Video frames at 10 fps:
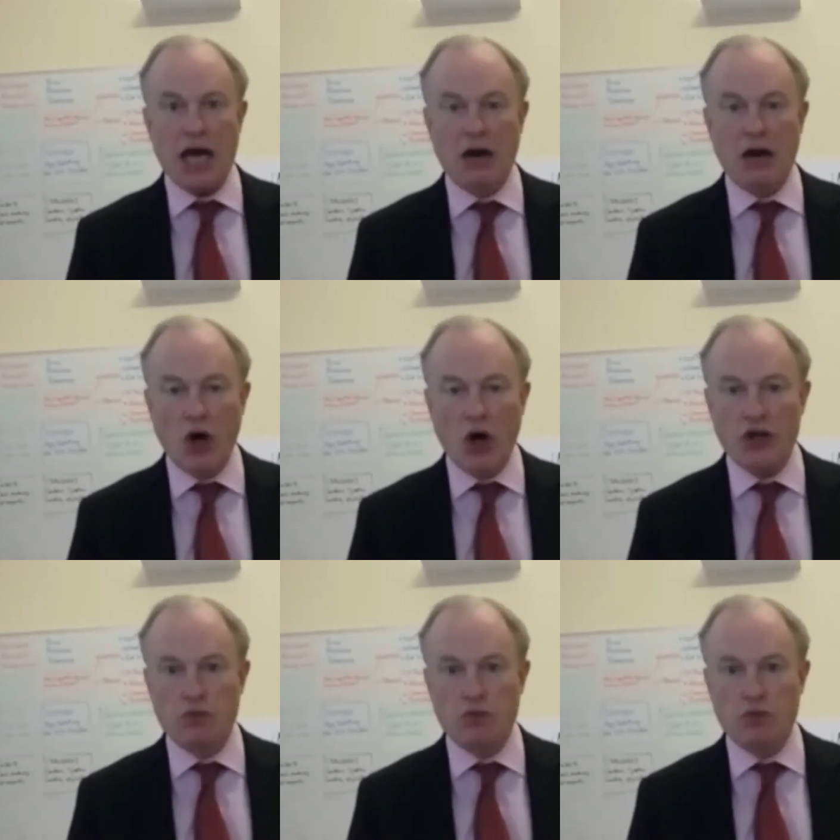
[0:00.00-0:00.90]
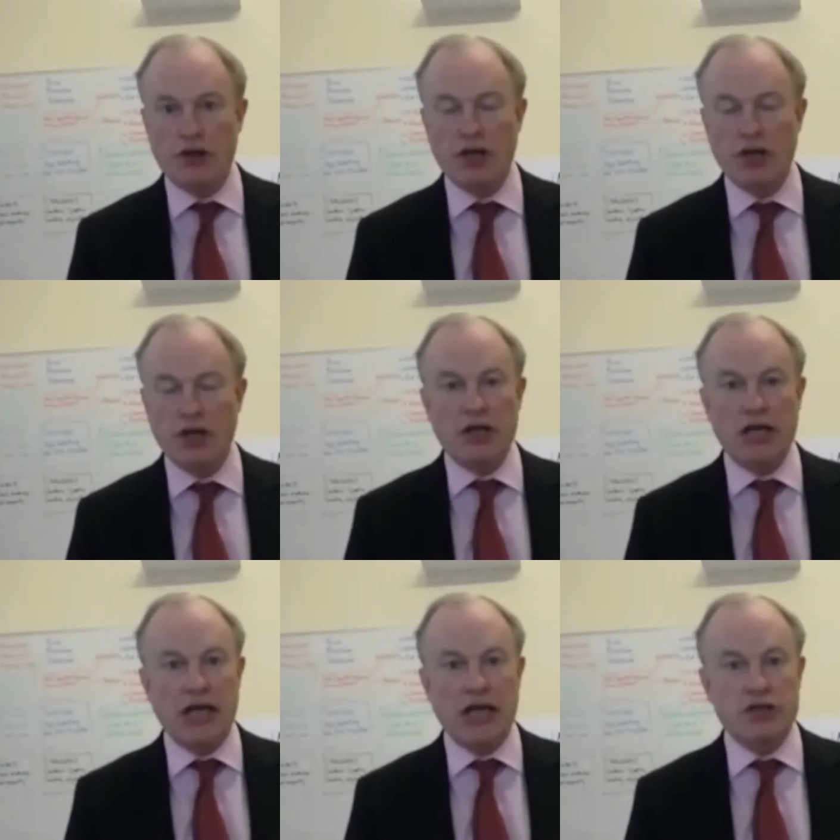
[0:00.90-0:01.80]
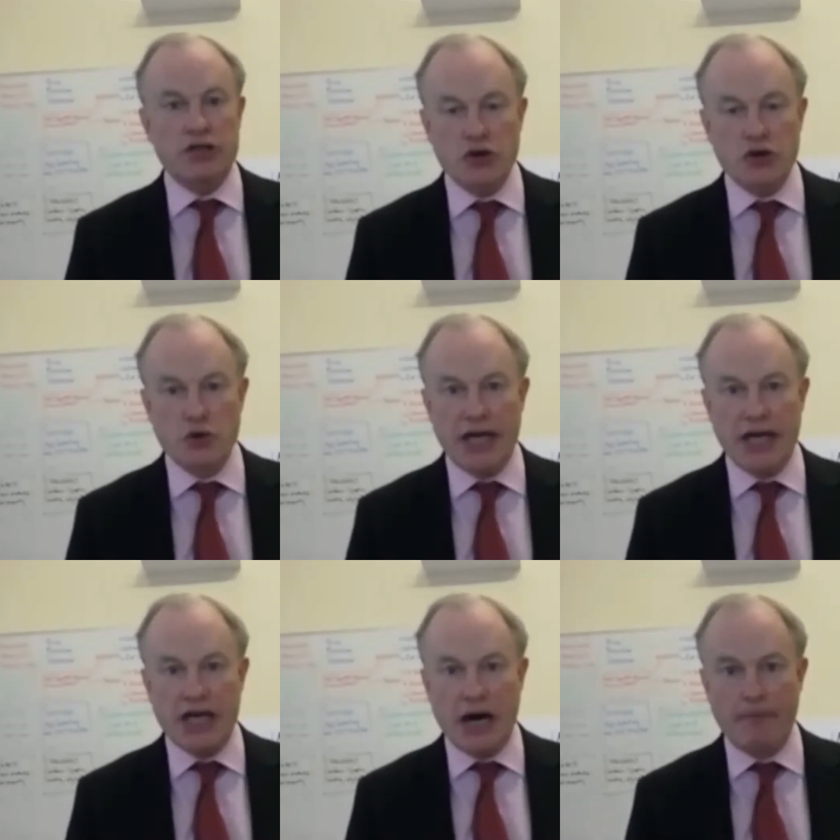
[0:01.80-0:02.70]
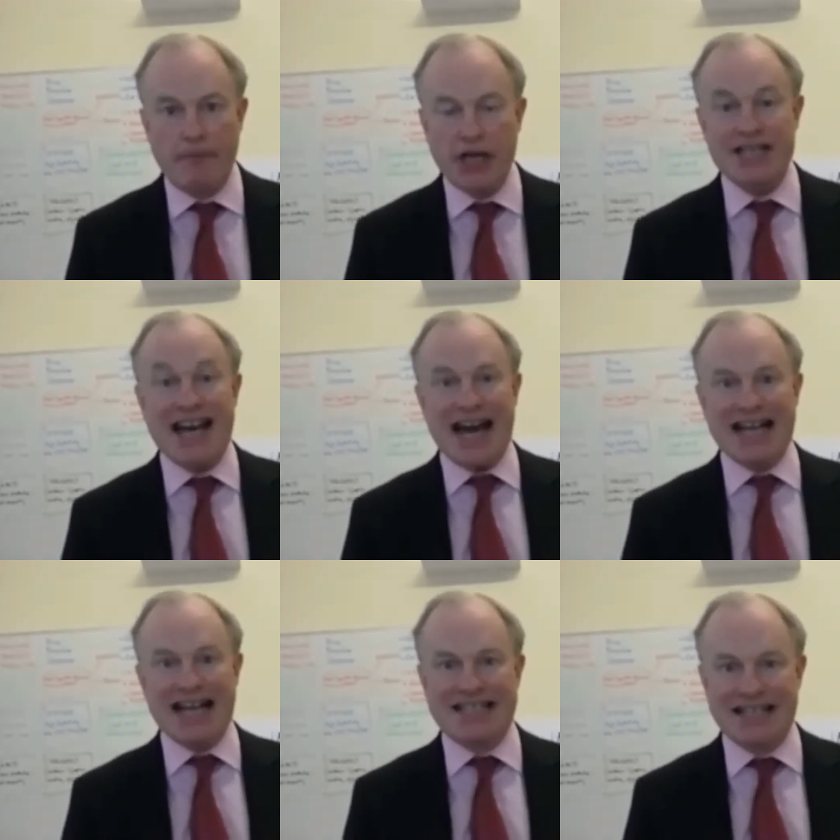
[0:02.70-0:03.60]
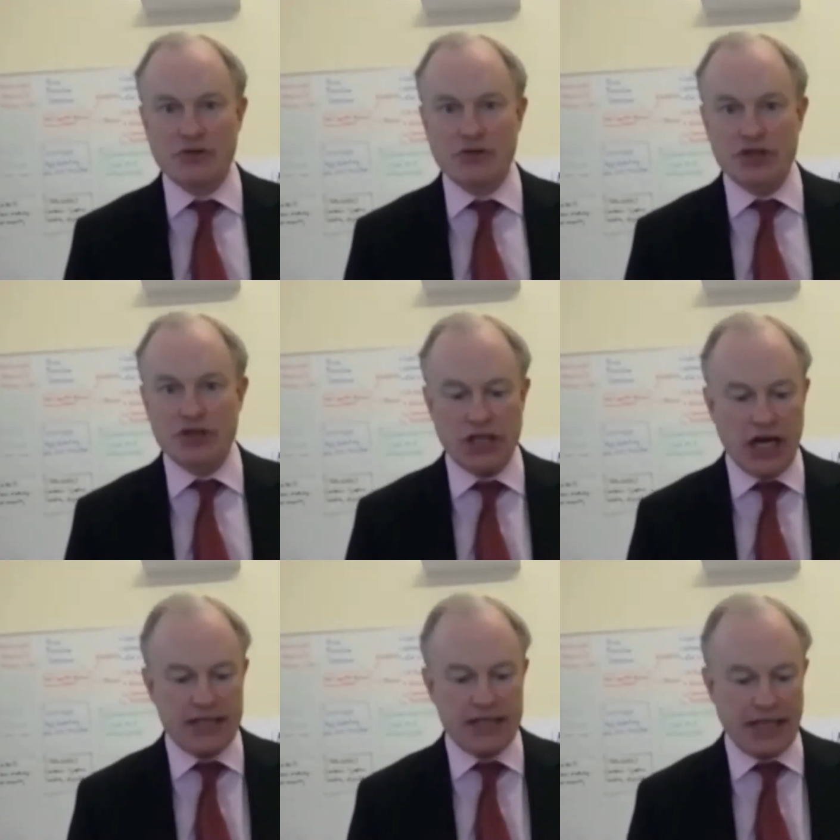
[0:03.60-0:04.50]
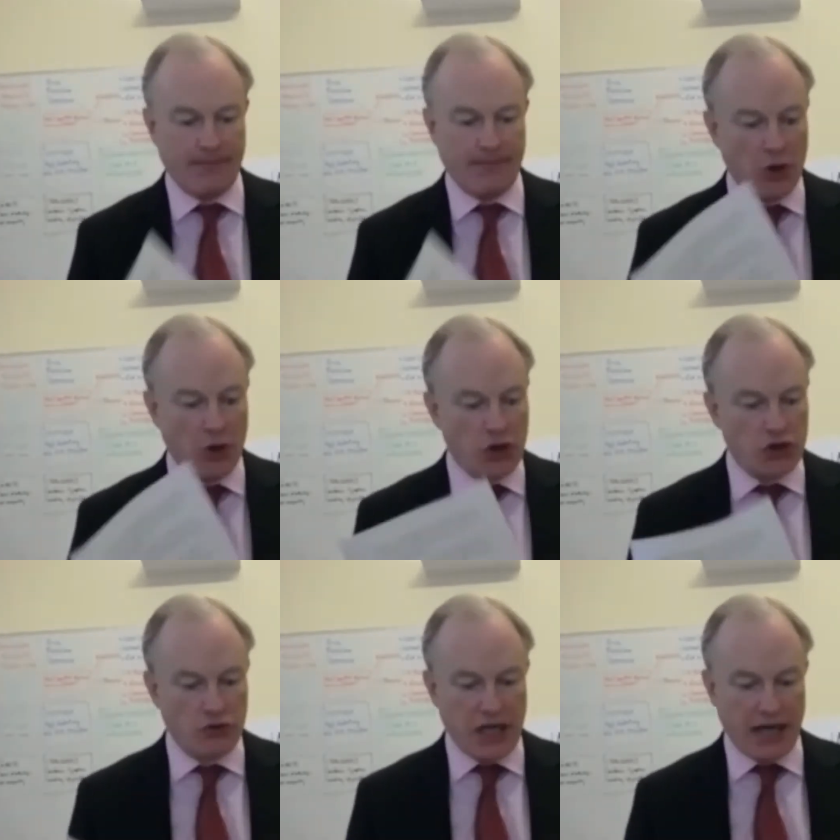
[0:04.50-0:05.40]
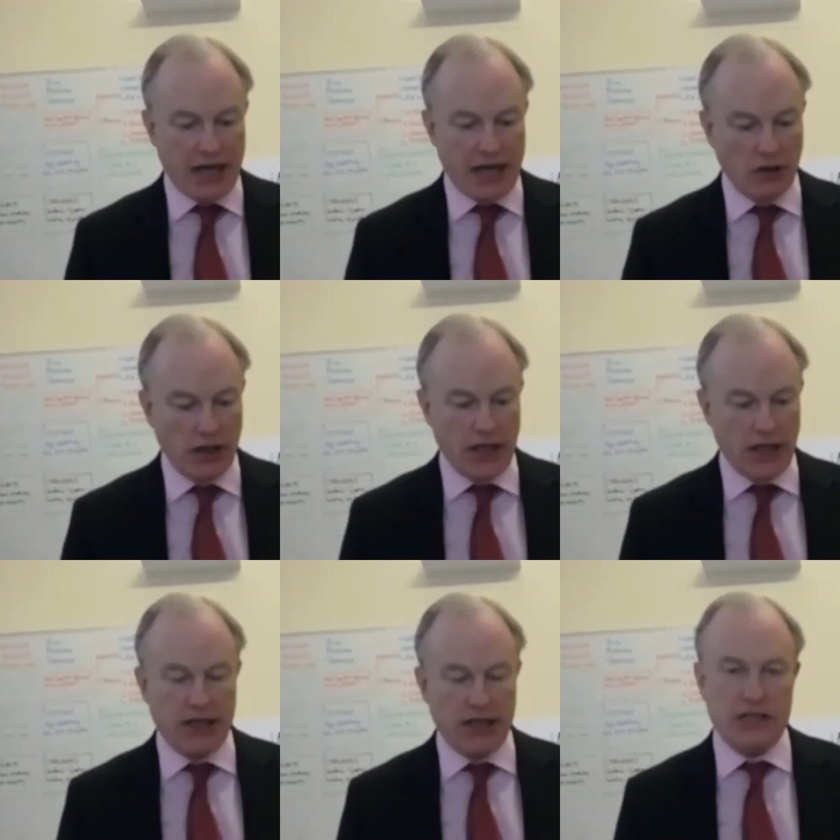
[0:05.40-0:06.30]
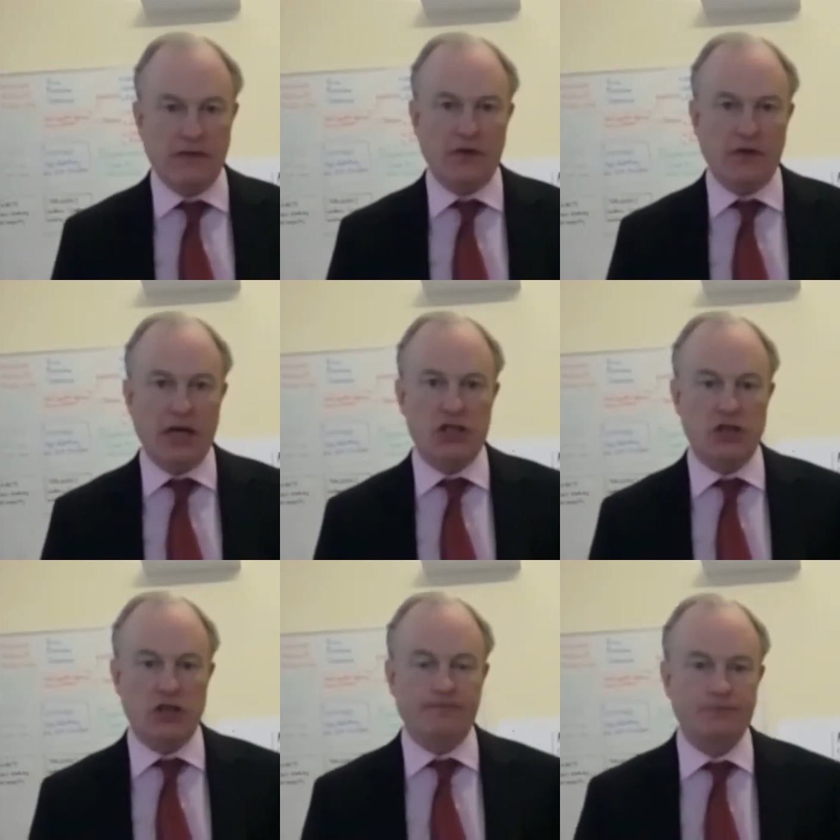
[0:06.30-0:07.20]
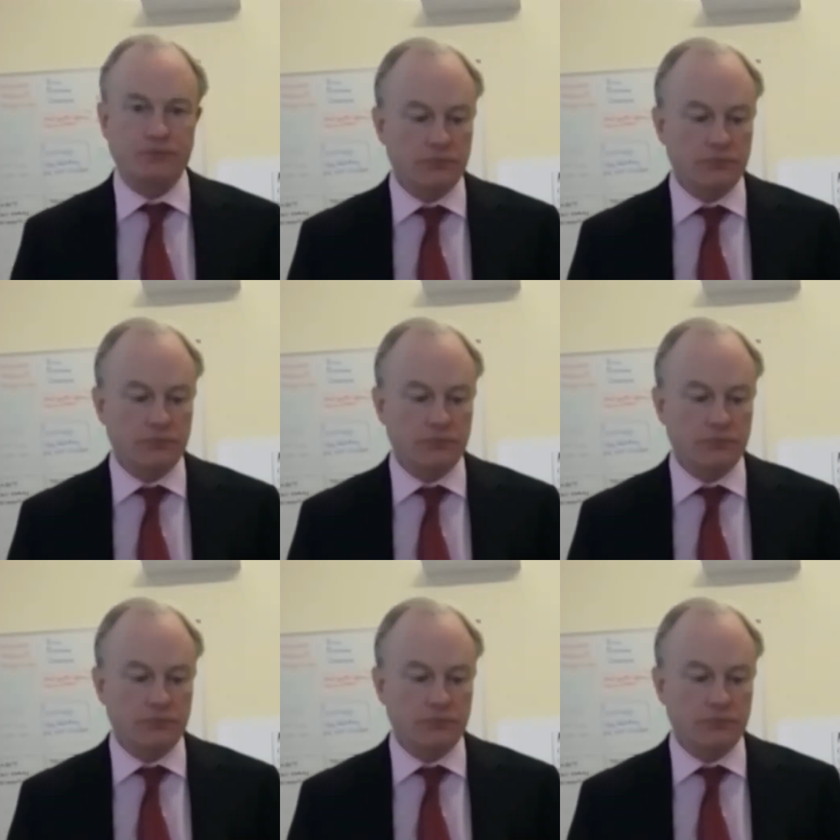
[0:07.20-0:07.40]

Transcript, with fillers: and works with the social media companies and civil society to tackle disinformation.